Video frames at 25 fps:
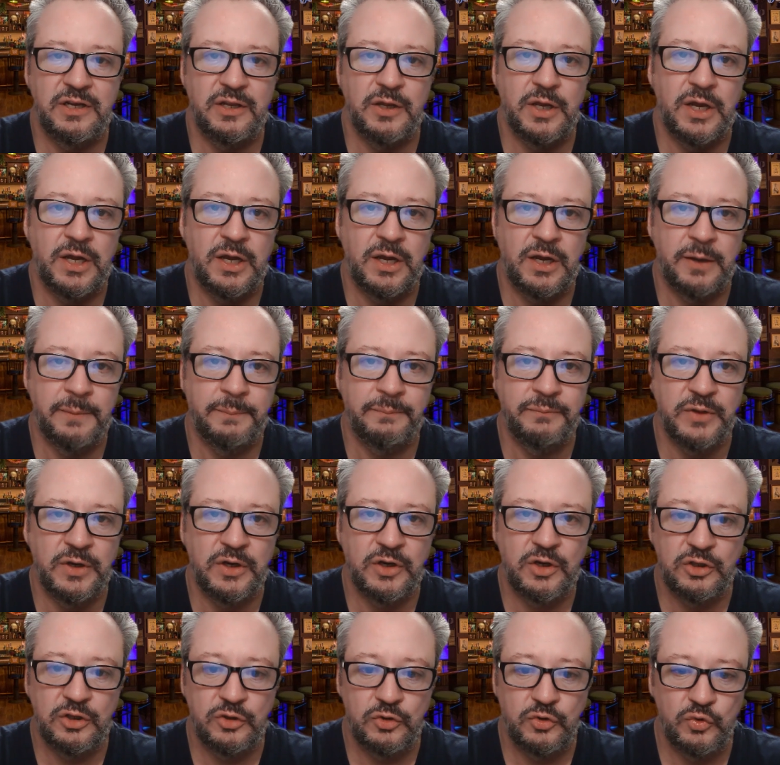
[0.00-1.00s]
that
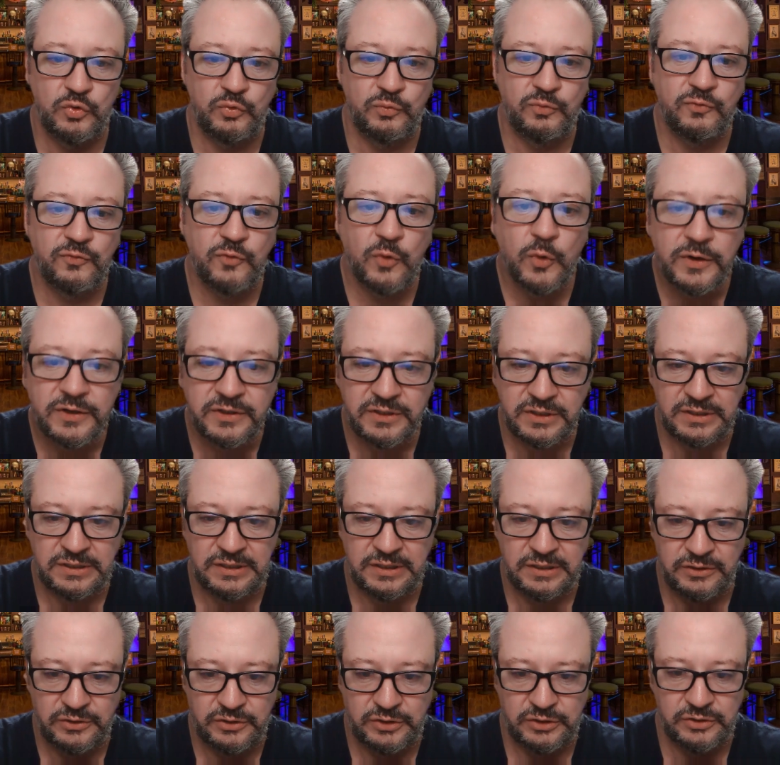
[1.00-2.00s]
it could do 14
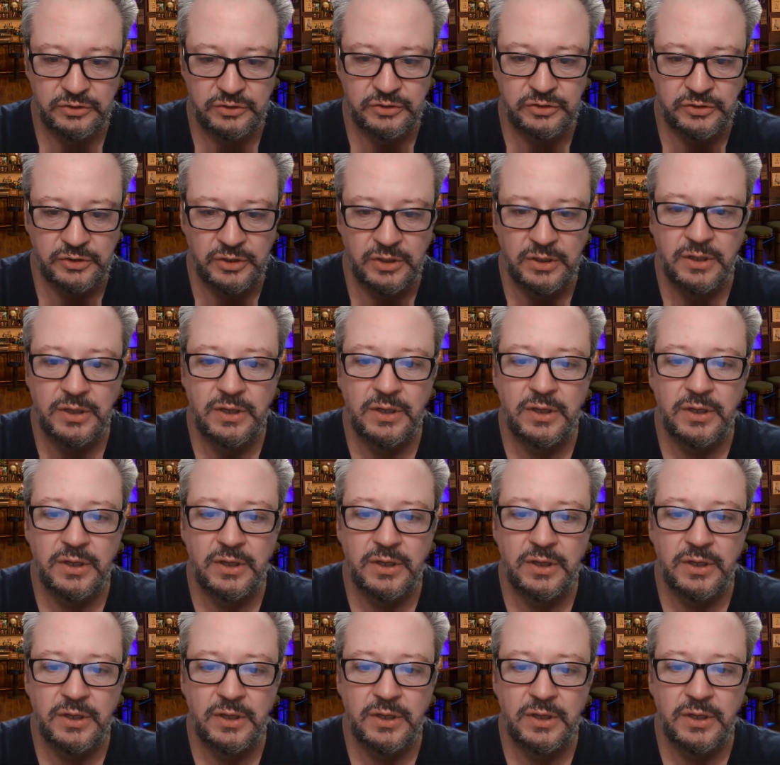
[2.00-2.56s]
inches.